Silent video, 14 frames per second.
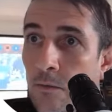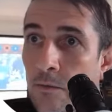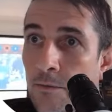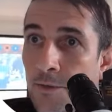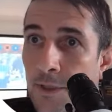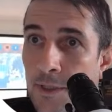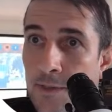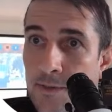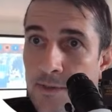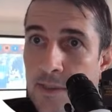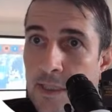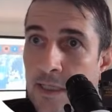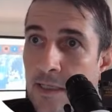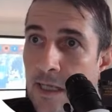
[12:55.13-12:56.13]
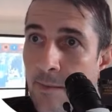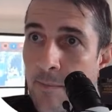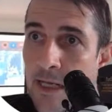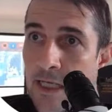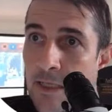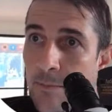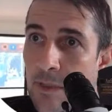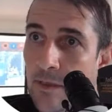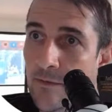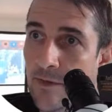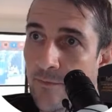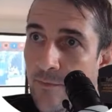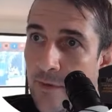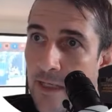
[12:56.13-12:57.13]
You can see they make them in
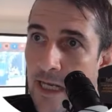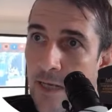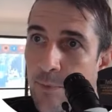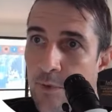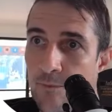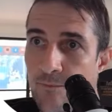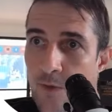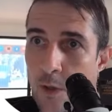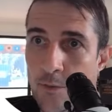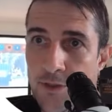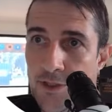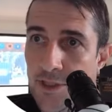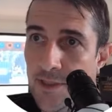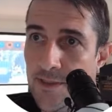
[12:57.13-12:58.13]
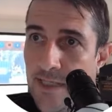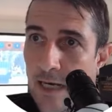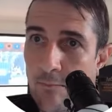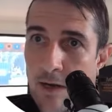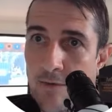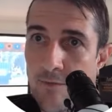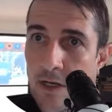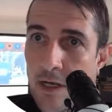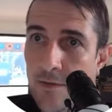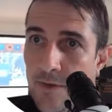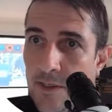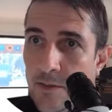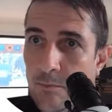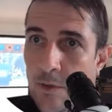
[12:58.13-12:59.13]
different output voltages. However,
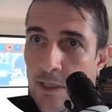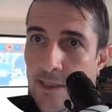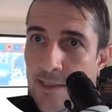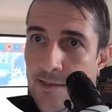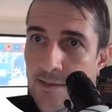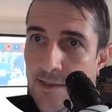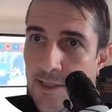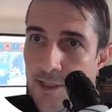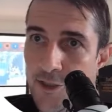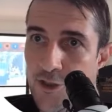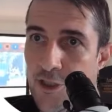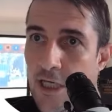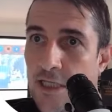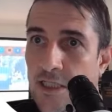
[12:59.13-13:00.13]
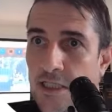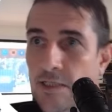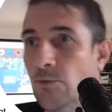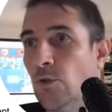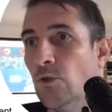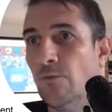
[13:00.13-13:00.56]
this one is the adjustable